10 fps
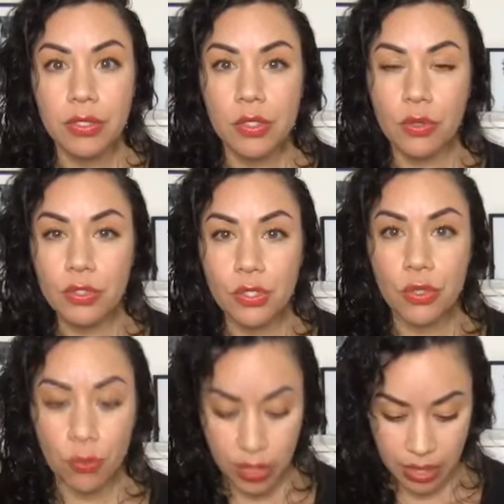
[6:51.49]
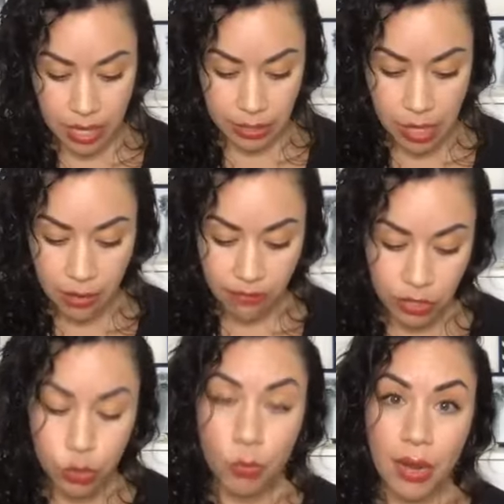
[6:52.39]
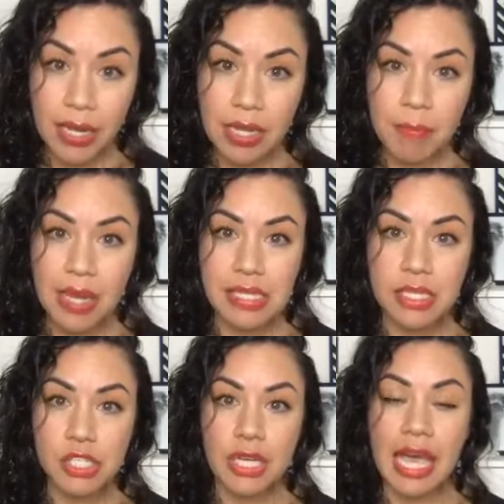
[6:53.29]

So those are the 3 things: visual branding, messaging,